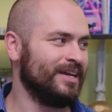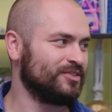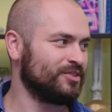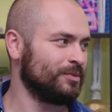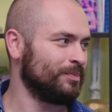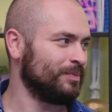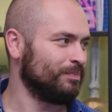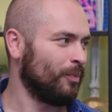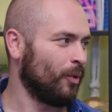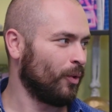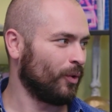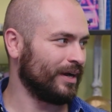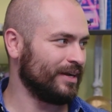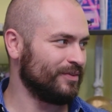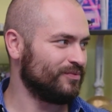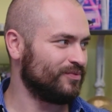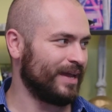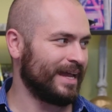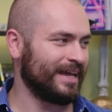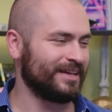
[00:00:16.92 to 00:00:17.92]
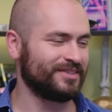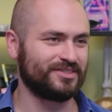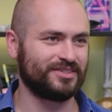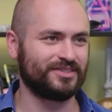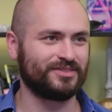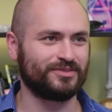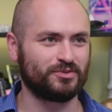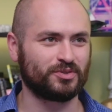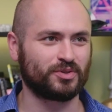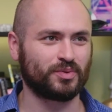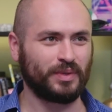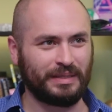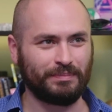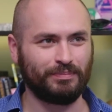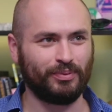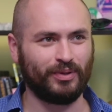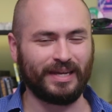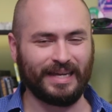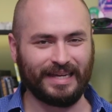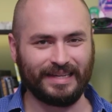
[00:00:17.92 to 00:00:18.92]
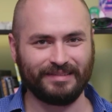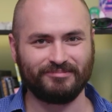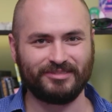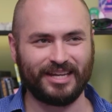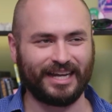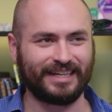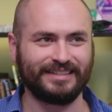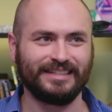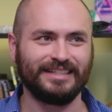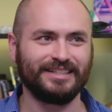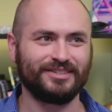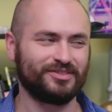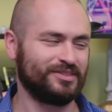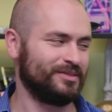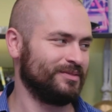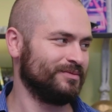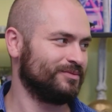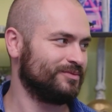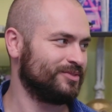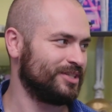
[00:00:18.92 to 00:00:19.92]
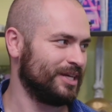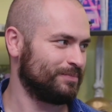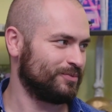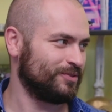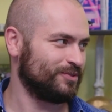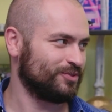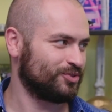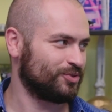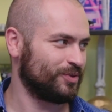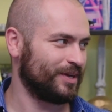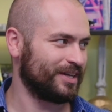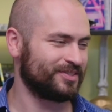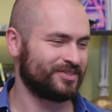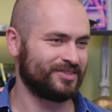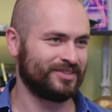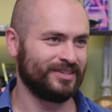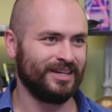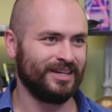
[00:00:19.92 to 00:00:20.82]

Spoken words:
some more advanced screenplay techniques and tips and tricks